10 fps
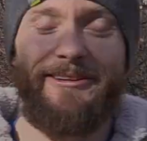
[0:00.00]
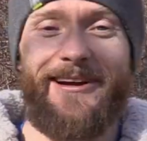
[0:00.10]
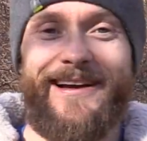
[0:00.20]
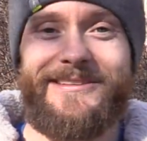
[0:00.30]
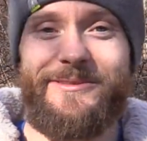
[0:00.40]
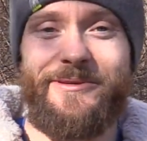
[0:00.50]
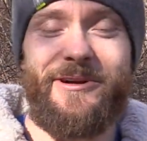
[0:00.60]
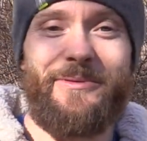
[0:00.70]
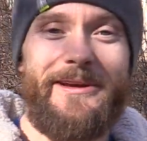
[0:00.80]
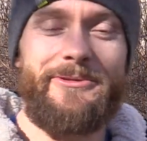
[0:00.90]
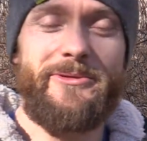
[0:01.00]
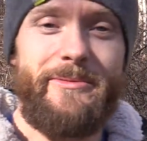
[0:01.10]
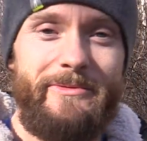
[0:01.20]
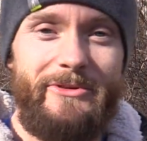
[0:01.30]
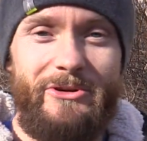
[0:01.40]
there guys, Luke here with the Outdoor Gear
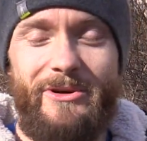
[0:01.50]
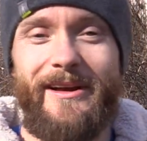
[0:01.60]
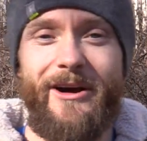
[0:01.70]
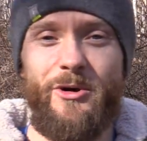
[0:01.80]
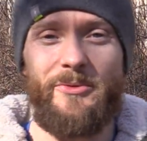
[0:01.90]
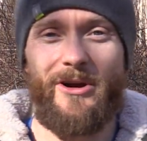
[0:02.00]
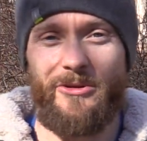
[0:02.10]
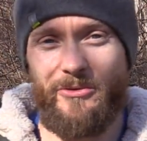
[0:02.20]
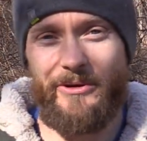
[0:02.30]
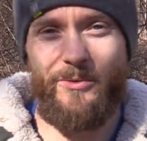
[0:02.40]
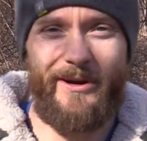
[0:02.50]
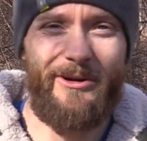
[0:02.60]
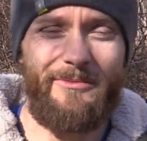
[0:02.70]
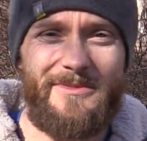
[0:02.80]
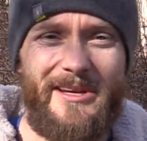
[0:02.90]
Review. I hope you're all doing
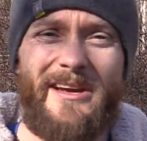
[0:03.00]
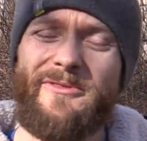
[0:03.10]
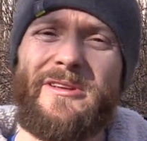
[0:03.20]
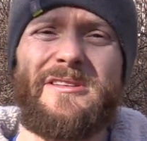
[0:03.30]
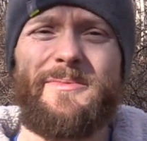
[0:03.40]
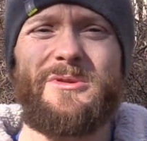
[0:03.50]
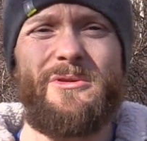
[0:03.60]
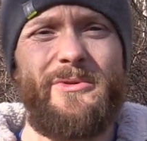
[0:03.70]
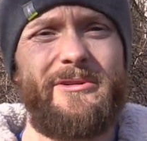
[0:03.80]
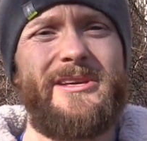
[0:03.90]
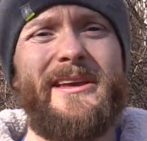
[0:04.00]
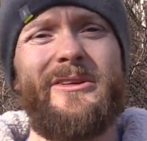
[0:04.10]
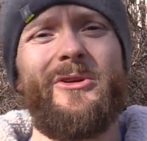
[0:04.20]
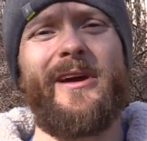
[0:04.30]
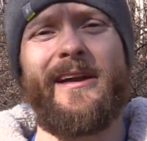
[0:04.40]
well. Today for this episode we are
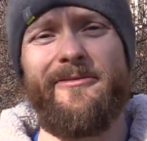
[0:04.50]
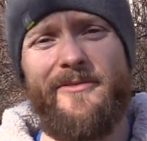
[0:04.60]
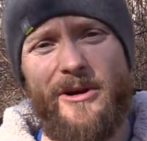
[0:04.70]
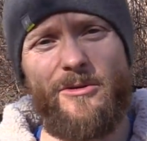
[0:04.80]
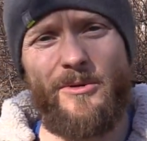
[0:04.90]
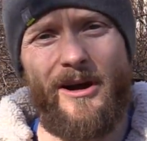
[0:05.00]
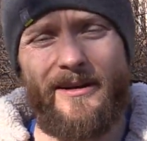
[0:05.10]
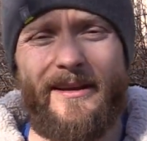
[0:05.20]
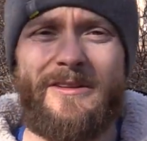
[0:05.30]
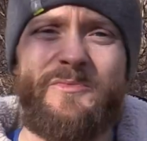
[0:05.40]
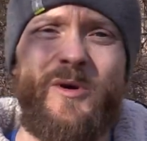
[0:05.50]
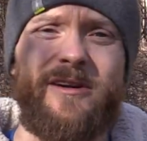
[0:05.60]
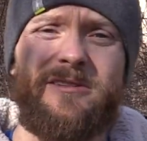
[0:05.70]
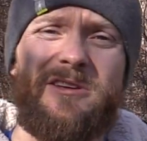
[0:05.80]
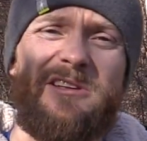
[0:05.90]
taking a look at a ferro rod, and this
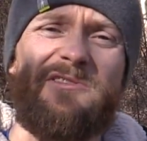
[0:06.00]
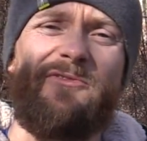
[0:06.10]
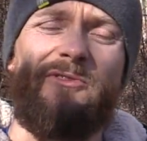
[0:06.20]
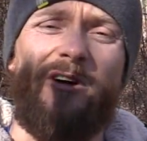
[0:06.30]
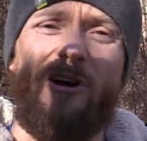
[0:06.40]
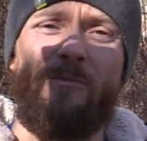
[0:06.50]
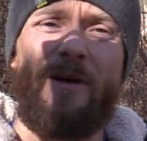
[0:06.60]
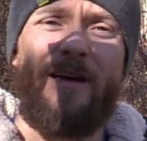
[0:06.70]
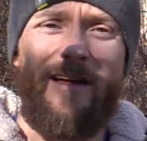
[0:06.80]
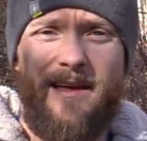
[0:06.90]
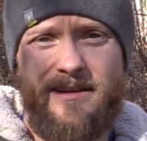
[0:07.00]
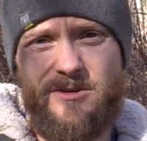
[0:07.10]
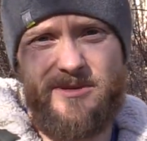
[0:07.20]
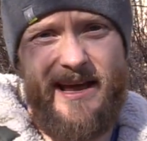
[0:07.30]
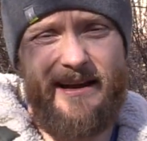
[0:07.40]
product is from
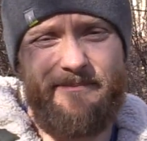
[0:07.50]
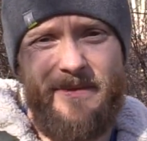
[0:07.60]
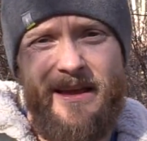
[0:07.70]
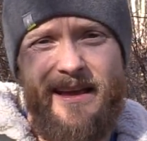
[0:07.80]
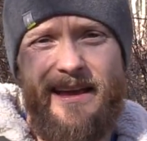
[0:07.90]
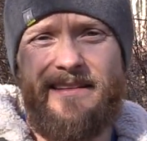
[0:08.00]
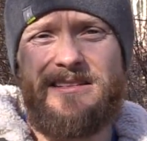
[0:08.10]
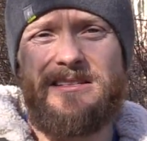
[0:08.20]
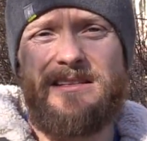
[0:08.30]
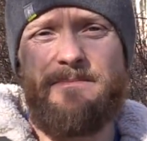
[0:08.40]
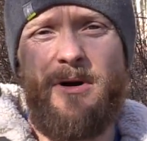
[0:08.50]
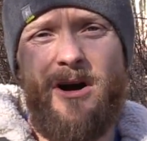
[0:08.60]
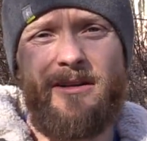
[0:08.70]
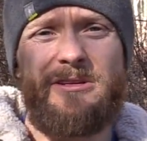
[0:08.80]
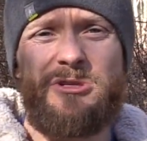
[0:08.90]
Exotac. And this is the
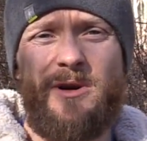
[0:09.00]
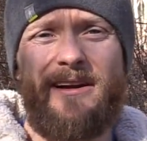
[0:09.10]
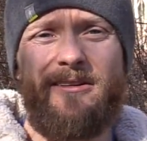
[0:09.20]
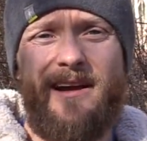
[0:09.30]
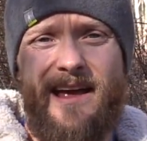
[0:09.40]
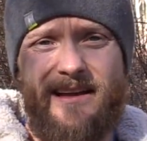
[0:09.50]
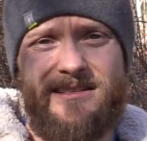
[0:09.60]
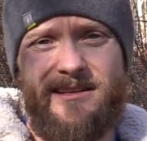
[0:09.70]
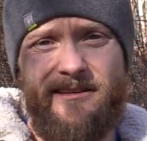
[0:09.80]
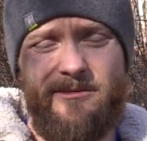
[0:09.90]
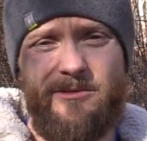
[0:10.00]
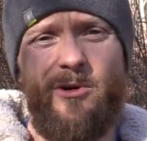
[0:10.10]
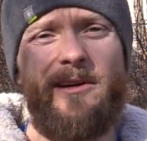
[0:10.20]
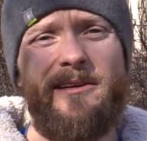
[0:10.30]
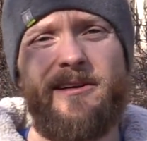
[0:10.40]
Polystriker XL.
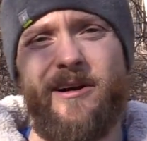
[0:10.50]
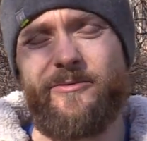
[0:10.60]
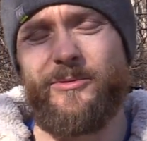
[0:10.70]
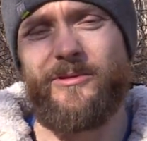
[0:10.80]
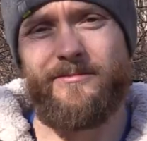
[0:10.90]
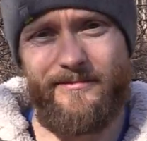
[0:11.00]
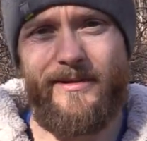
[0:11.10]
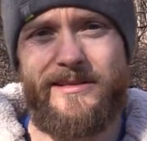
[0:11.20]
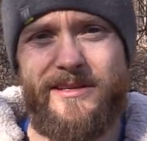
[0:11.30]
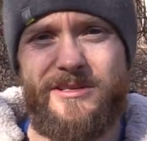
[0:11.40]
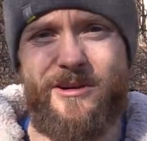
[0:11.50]
Go ahead and get comfortable, let's get